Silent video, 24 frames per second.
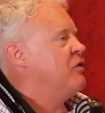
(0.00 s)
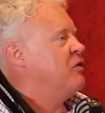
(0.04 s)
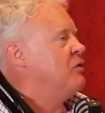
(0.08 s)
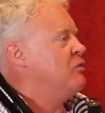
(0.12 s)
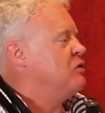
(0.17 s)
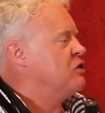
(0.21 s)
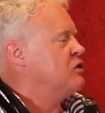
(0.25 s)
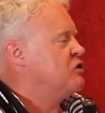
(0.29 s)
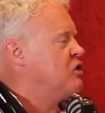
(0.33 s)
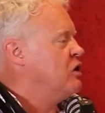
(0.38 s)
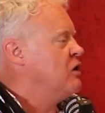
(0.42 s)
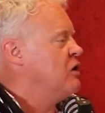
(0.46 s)
them the
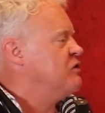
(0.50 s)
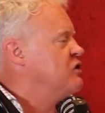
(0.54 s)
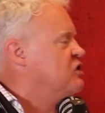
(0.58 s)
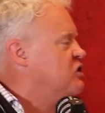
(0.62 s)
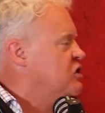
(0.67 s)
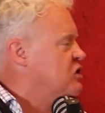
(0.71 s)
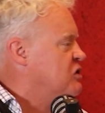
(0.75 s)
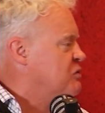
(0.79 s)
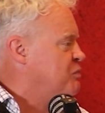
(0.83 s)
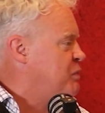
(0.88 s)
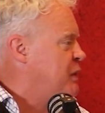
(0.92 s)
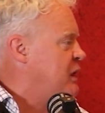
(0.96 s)
service, the
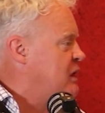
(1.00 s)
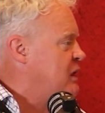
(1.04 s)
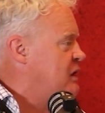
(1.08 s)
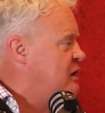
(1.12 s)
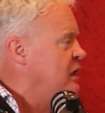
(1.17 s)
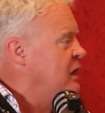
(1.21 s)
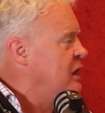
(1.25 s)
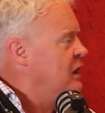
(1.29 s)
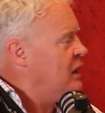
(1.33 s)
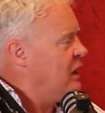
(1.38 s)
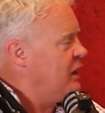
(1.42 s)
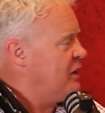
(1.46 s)
speed,
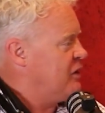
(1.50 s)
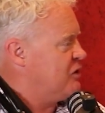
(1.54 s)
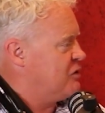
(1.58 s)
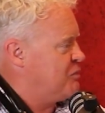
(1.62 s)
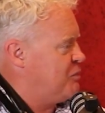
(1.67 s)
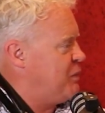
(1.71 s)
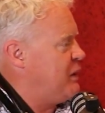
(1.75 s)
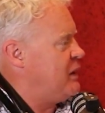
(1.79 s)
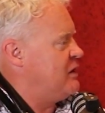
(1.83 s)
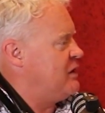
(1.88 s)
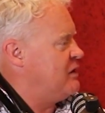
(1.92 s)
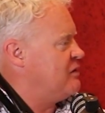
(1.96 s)
and the
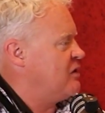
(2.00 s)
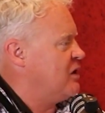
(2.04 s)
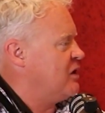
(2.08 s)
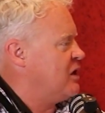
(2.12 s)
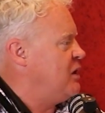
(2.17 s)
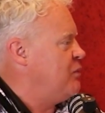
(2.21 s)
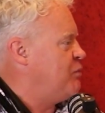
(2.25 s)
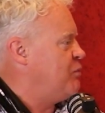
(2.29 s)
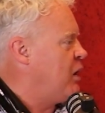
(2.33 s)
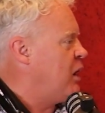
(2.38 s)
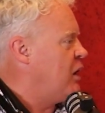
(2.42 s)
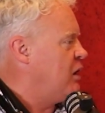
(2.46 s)
speed is the key
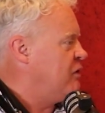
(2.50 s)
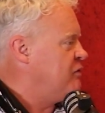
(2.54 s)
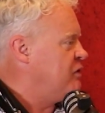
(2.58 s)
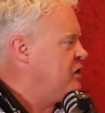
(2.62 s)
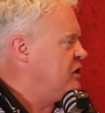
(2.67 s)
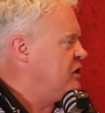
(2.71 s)
part of it.